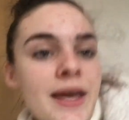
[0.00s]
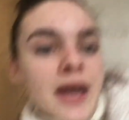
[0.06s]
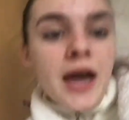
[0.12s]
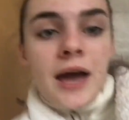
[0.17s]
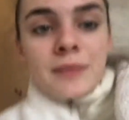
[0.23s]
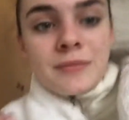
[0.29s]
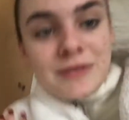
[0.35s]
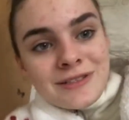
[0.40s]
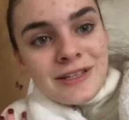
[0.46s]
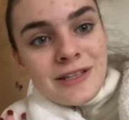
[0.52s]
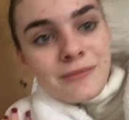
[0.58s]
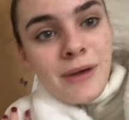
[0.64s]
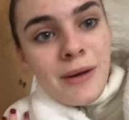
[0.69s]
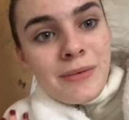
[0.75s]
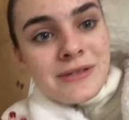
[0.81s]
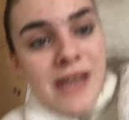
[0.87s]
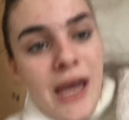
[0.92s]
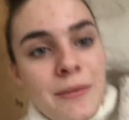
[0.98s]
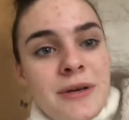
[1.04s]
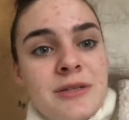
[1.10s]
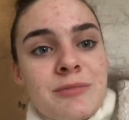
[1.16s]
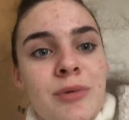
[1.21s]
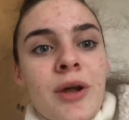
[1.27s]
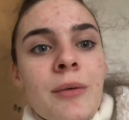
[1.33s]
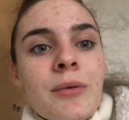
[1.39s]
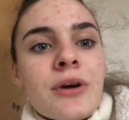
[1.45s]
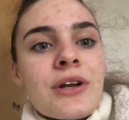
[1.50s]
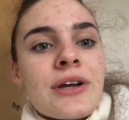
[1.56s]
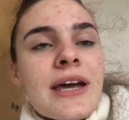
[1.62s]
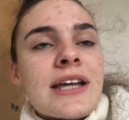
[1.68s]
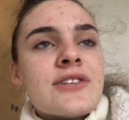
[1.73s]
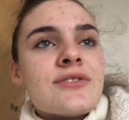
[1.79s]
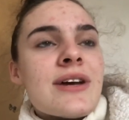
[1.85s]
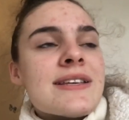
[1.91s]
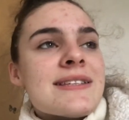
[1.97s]
I'm still in my pajamas, but I'm gonna
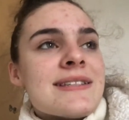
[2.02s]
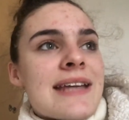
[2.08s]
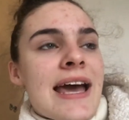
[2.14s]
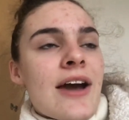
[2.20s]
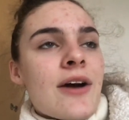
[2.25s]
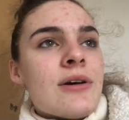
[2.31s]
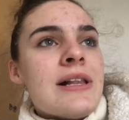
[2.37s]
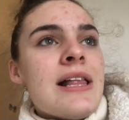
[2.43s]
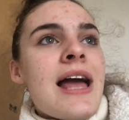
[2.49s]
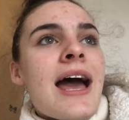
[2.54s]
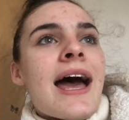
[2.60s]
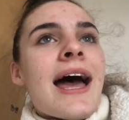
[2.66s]
get dressed now